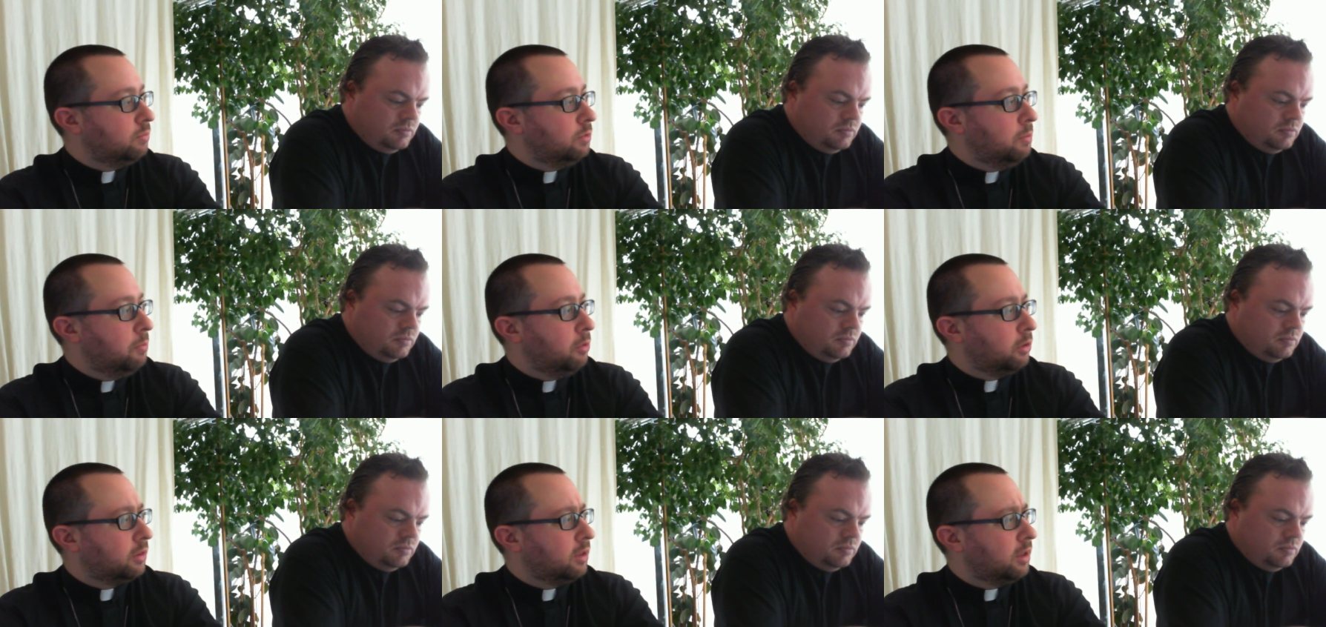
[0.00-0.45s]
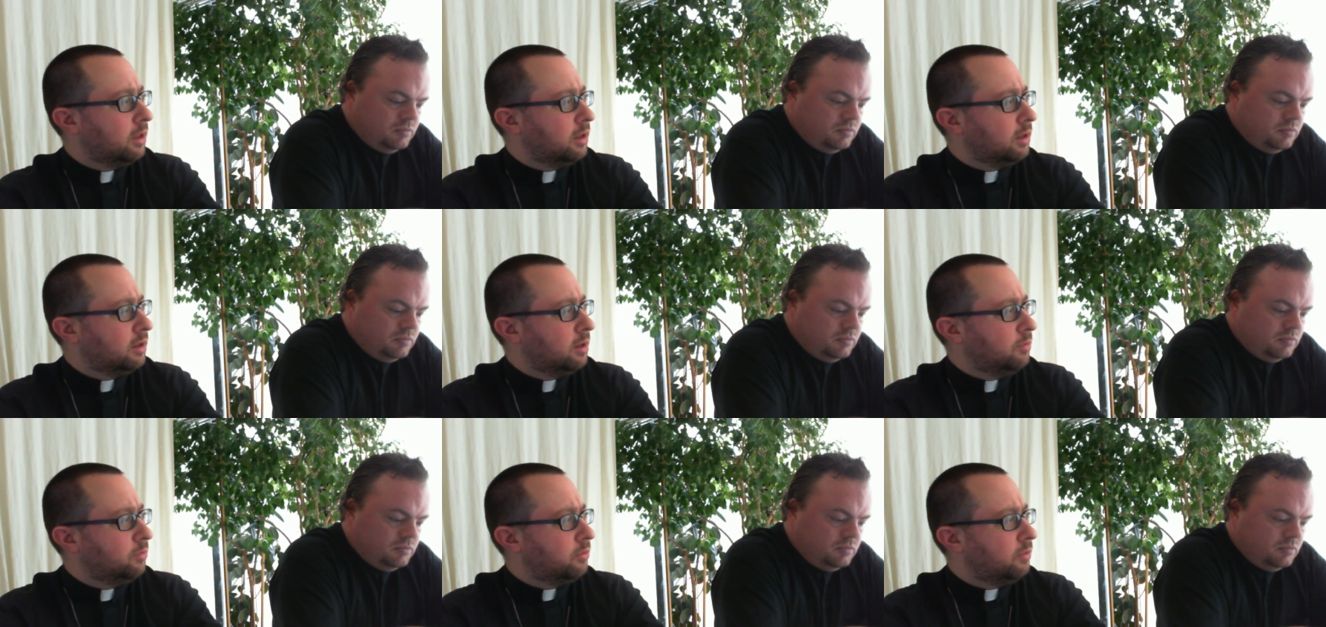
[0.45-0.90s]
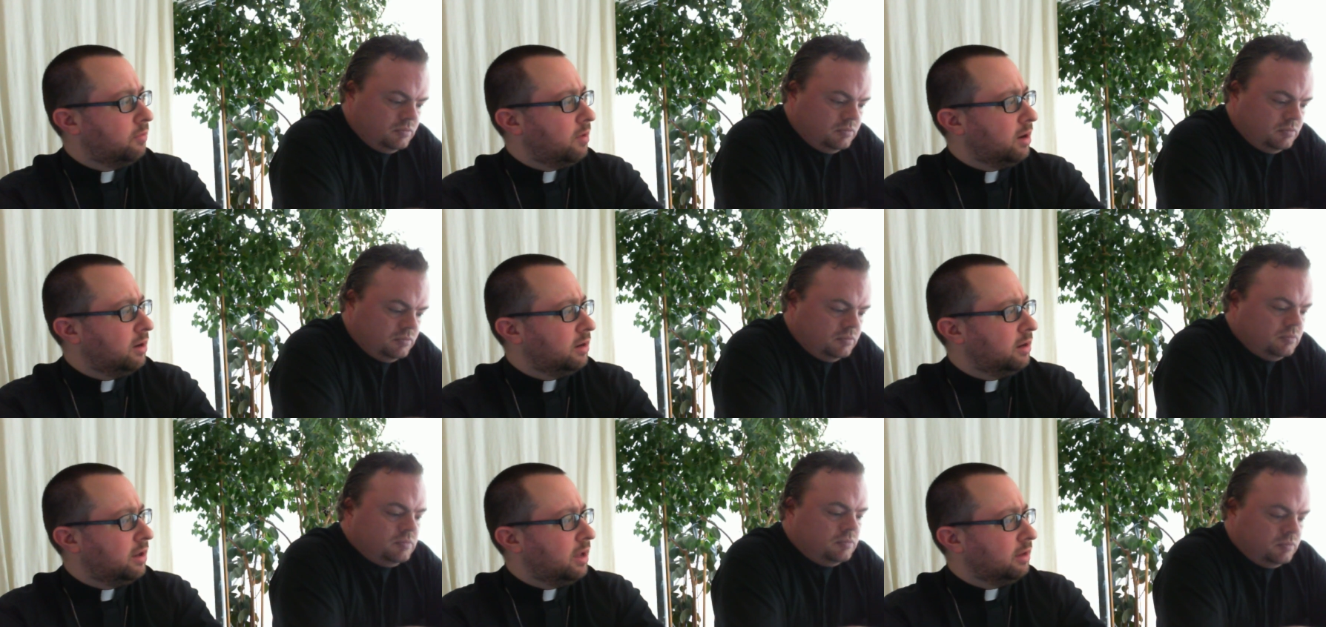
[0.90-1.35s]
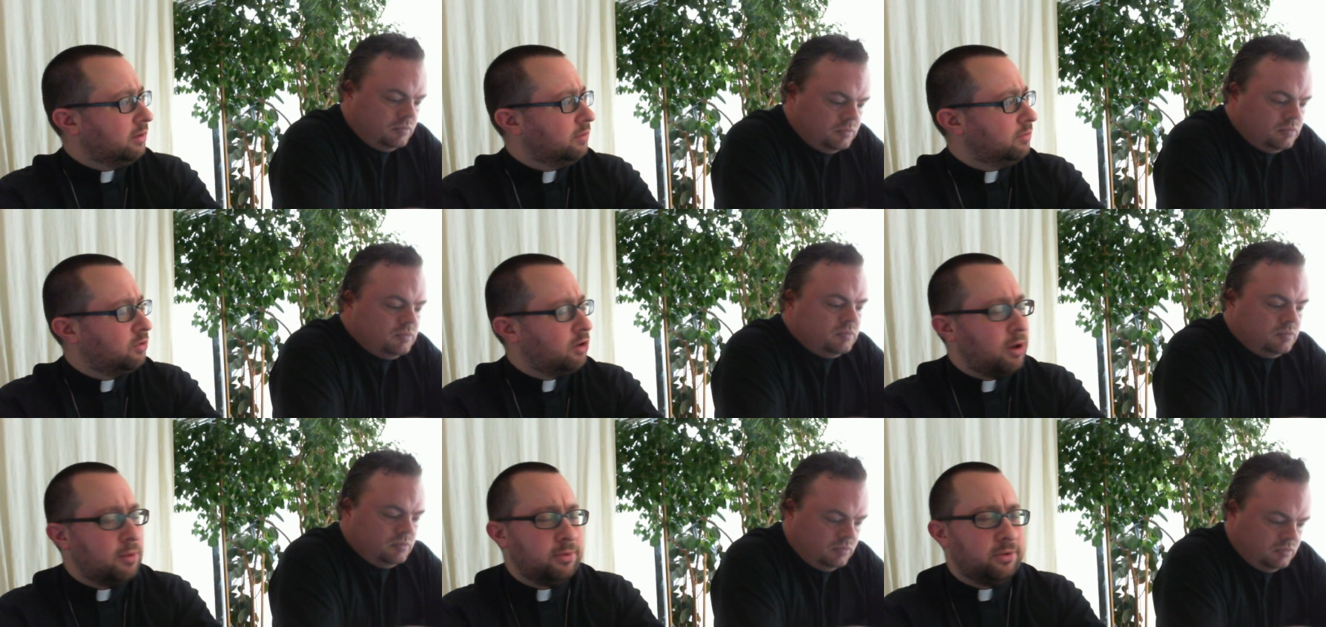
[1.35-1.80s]
Speaker 1: the book that comes from, right? Acts
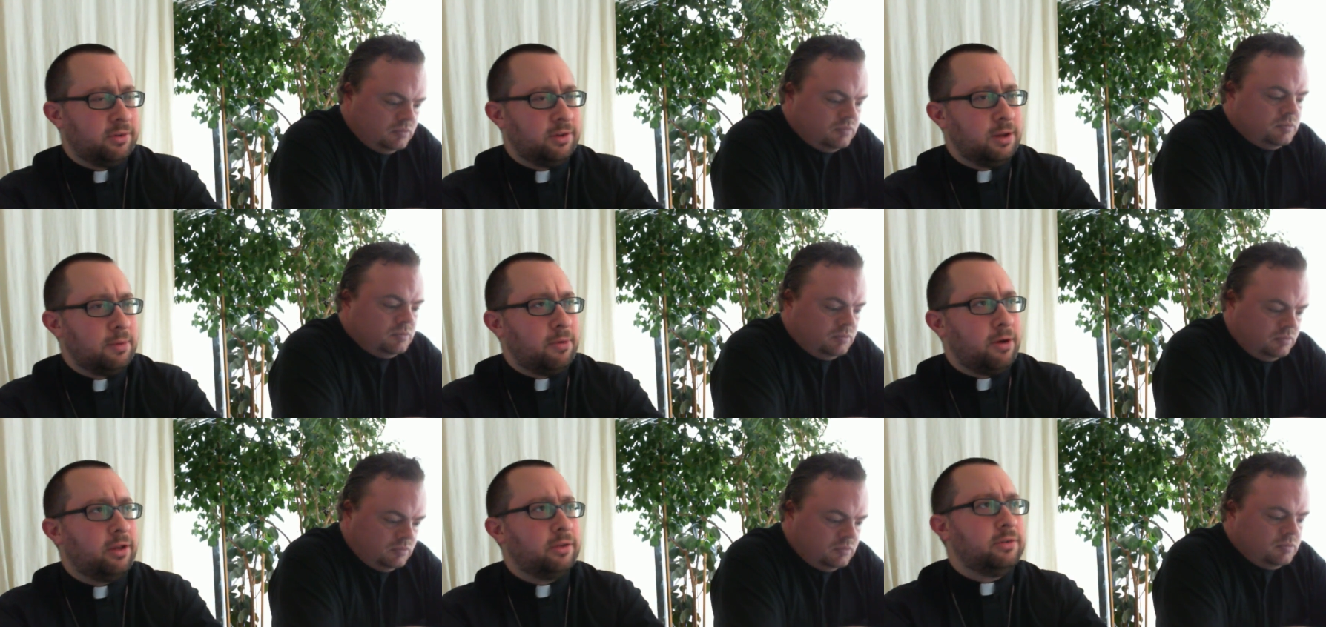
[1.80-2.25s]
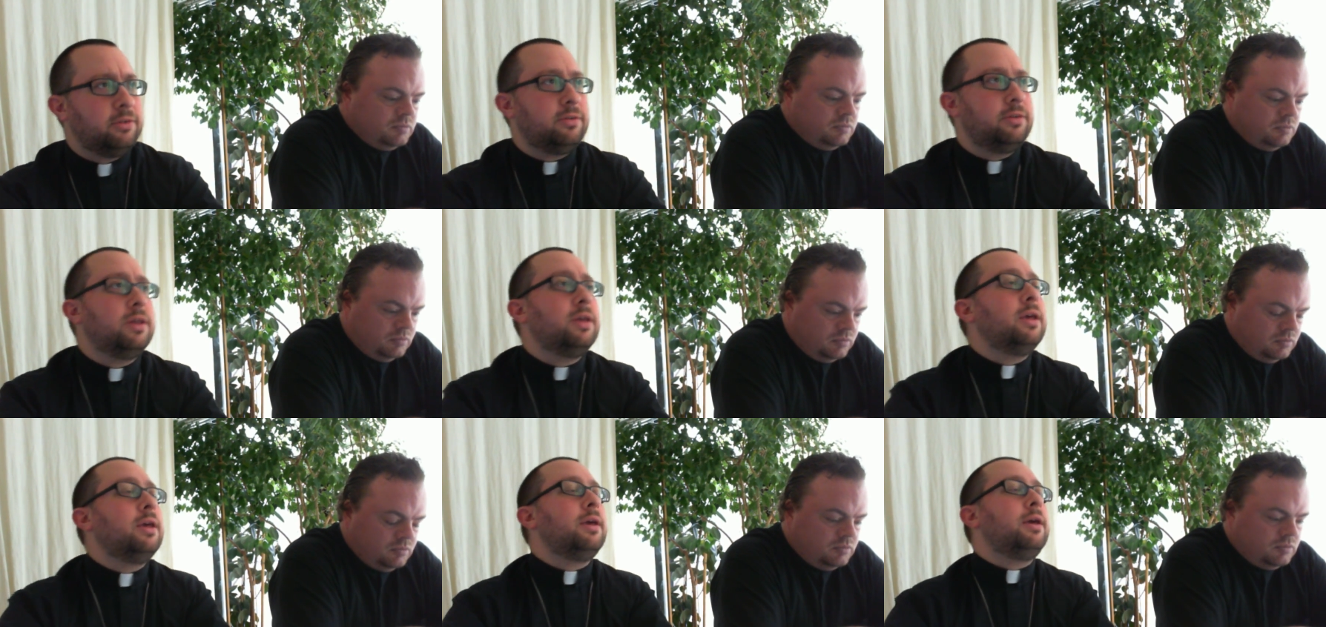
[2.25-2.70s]
of Thomas and the Apostles.